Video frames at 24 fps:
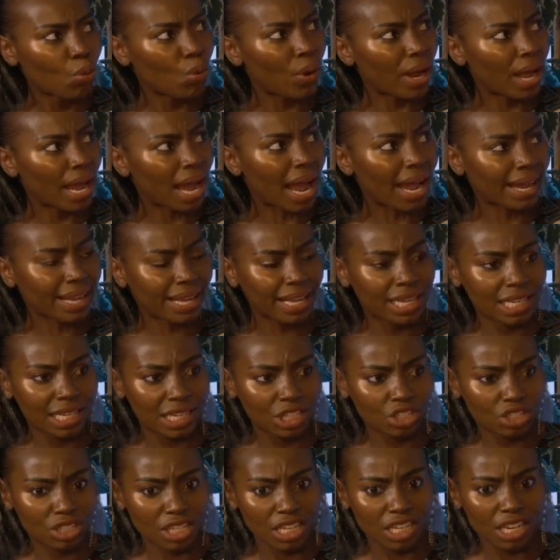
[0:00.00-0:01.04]
where I
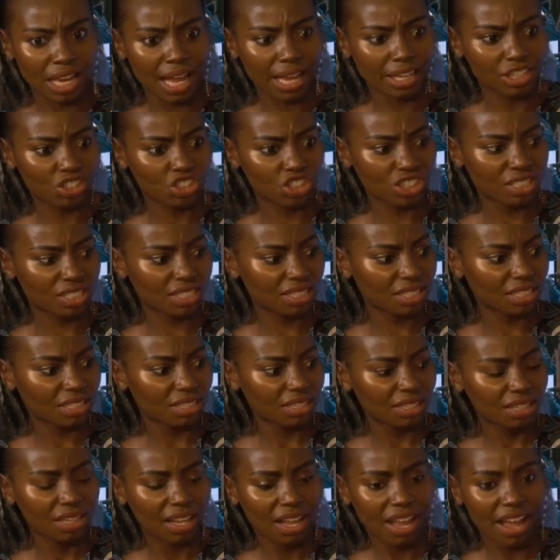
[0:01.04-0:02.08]
can literally like just